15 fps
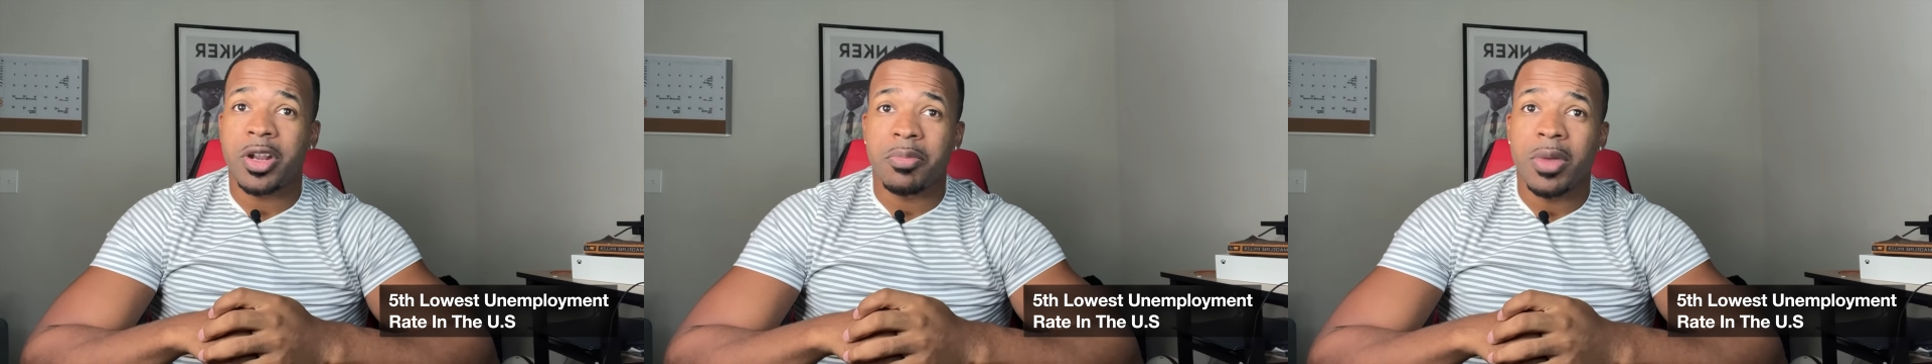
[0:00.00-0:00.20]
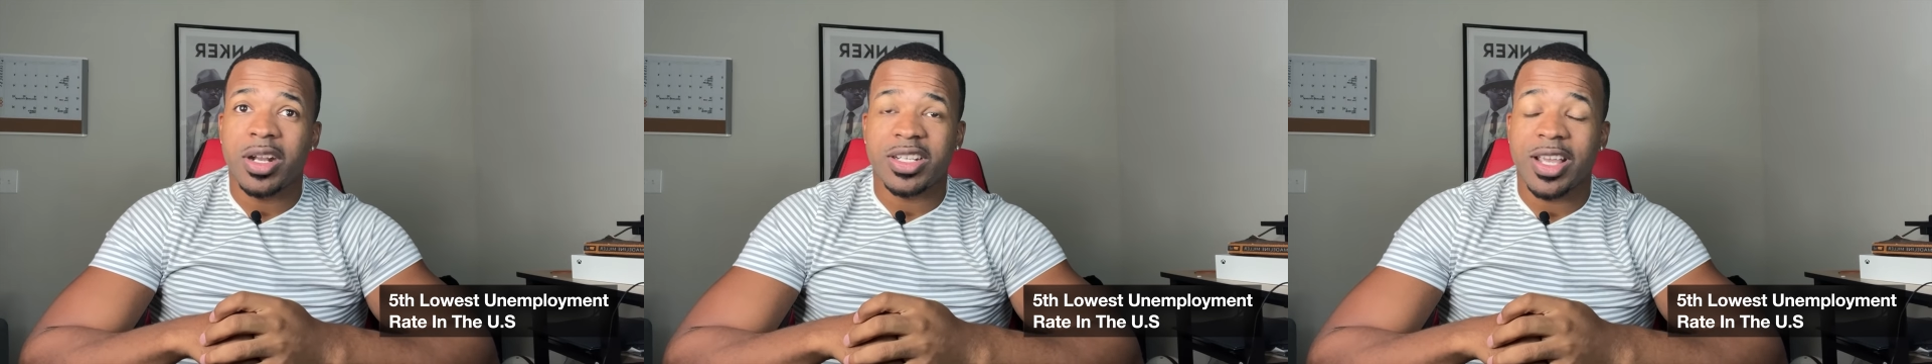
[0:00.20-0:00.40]

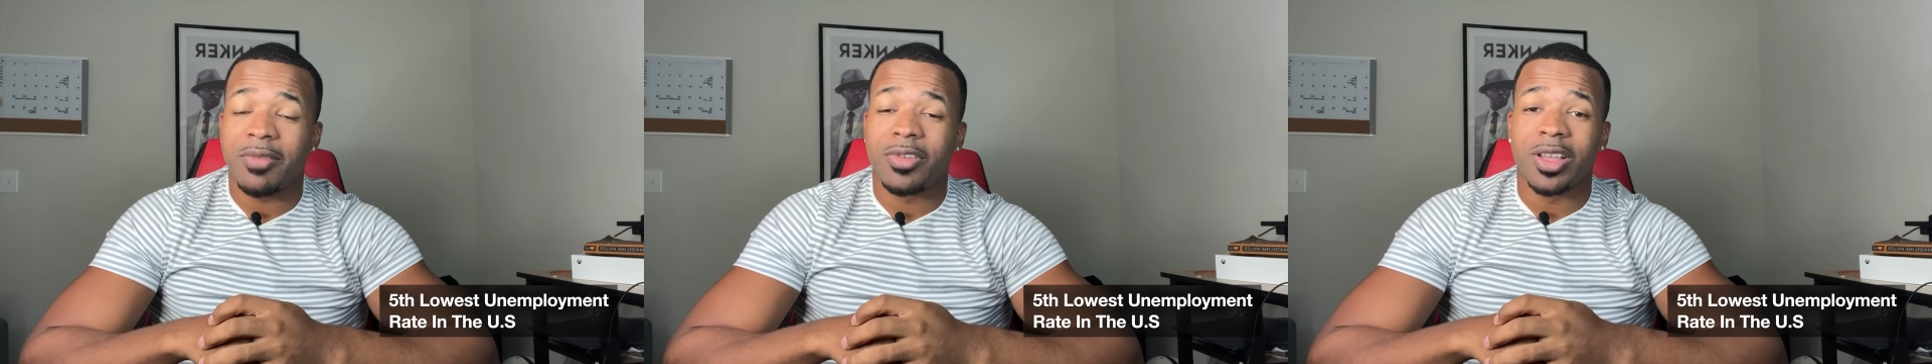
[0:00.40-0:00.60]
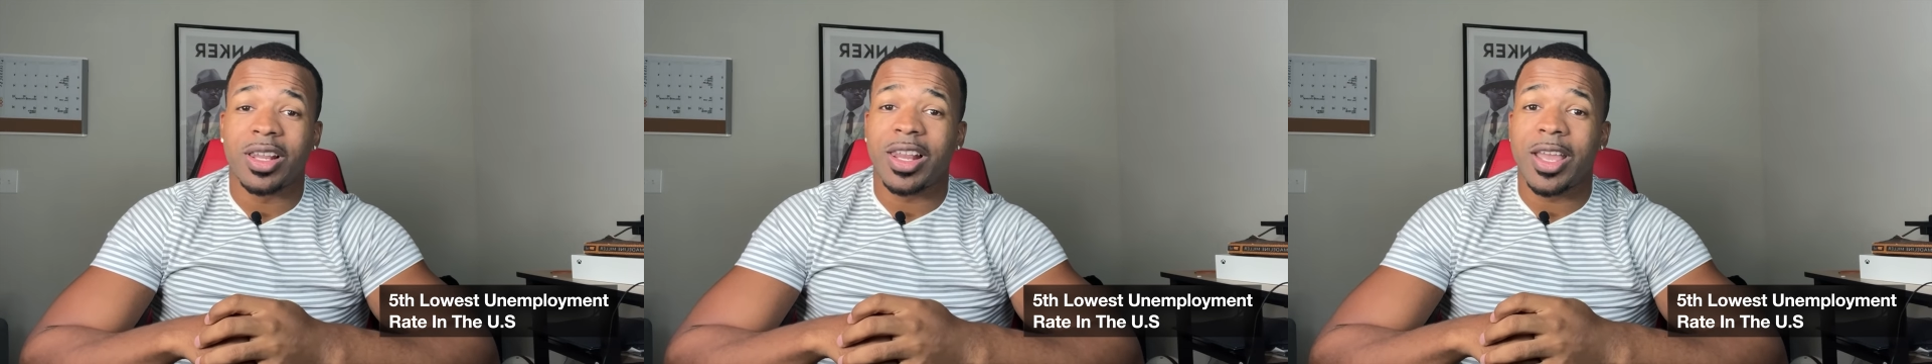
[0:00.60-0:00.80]
much have
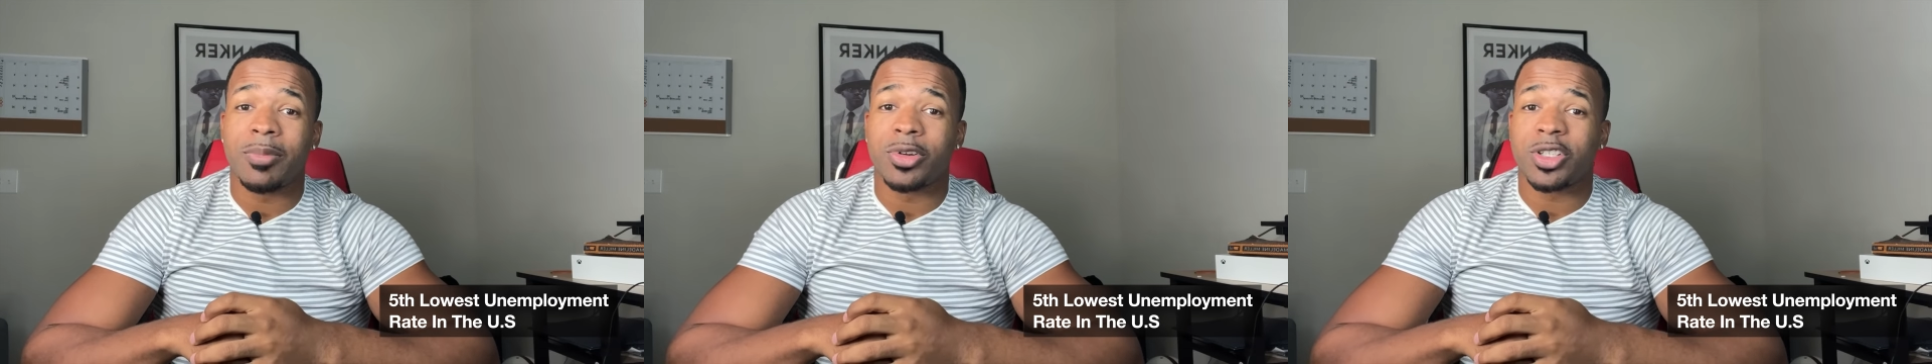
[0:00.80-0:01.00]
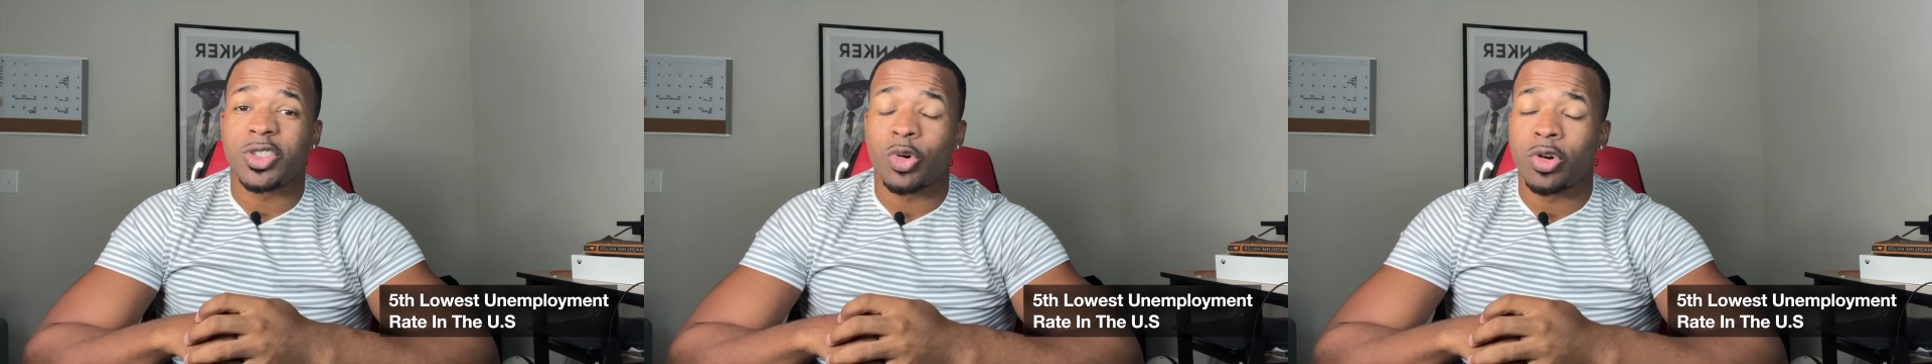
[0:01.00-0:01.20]
a
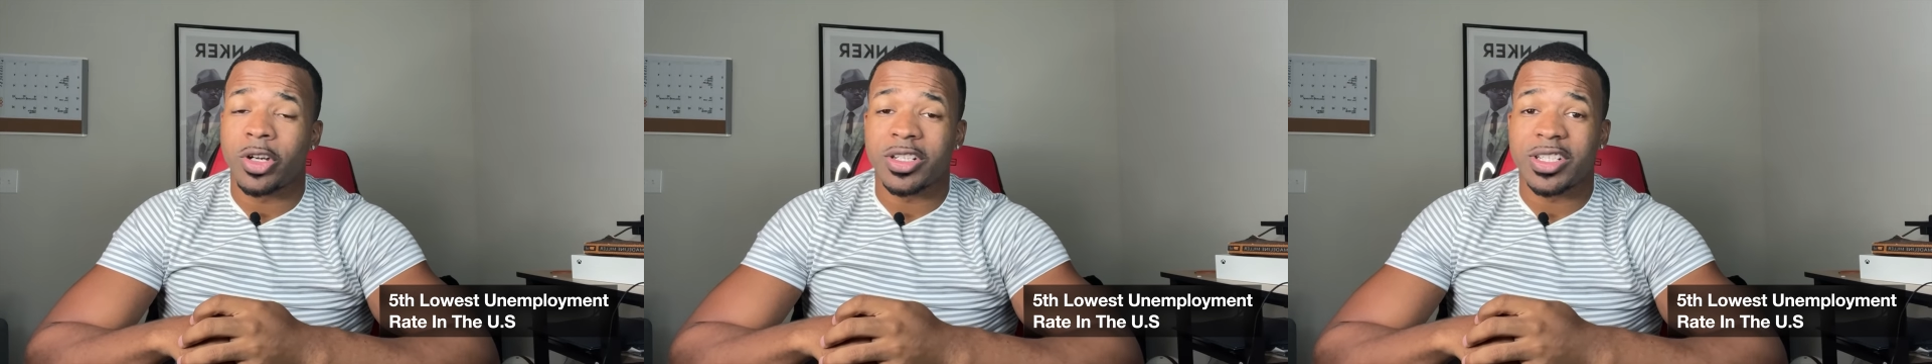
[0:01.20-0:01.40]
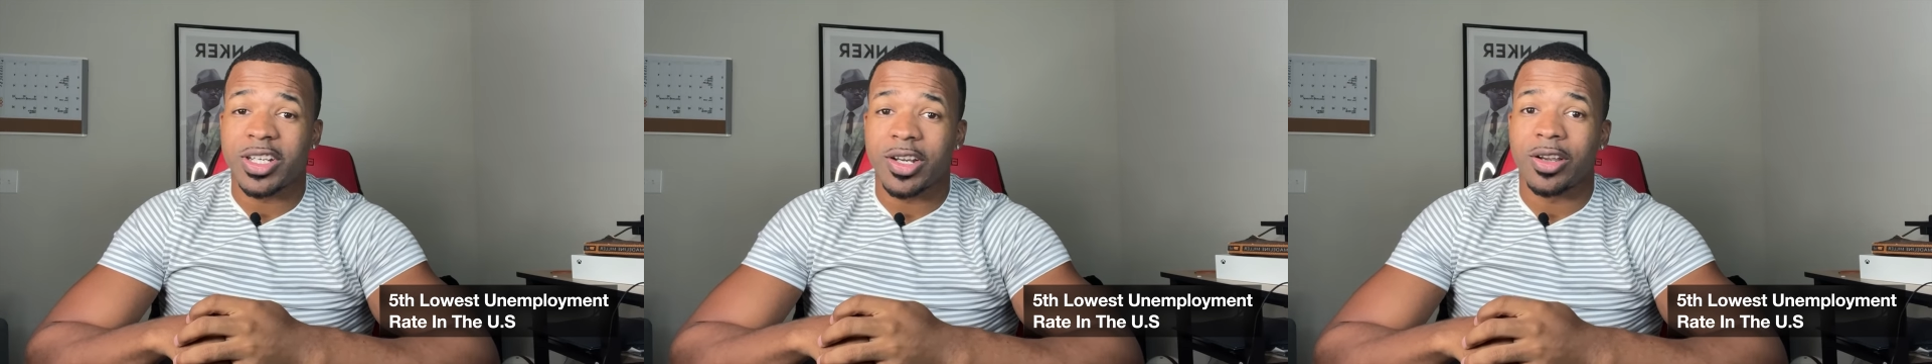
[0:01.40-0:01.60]
labor
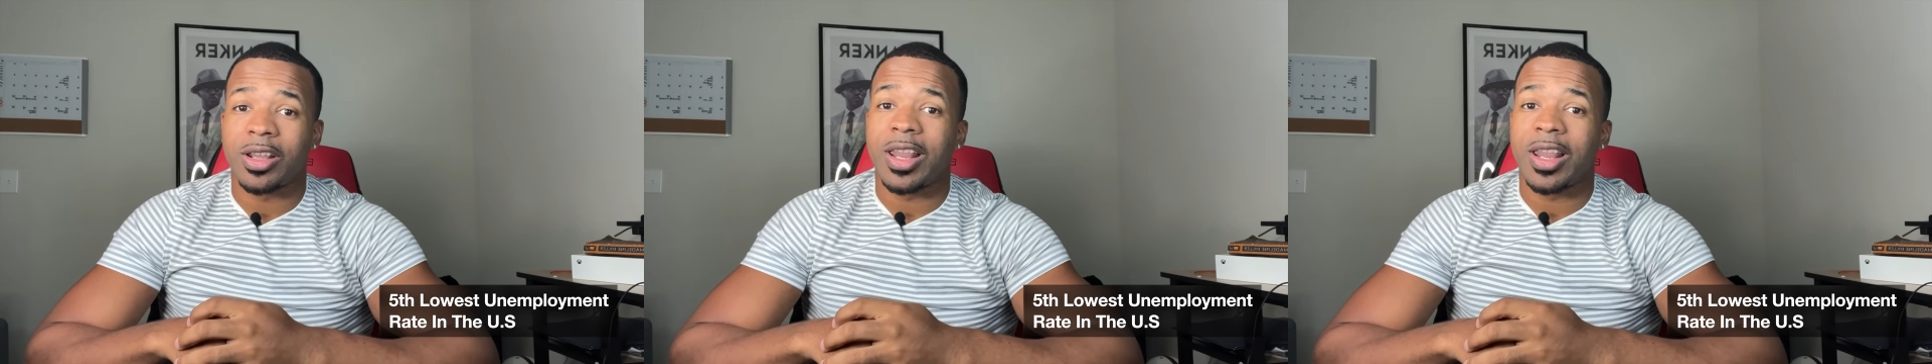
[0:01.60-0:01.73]
shortage here.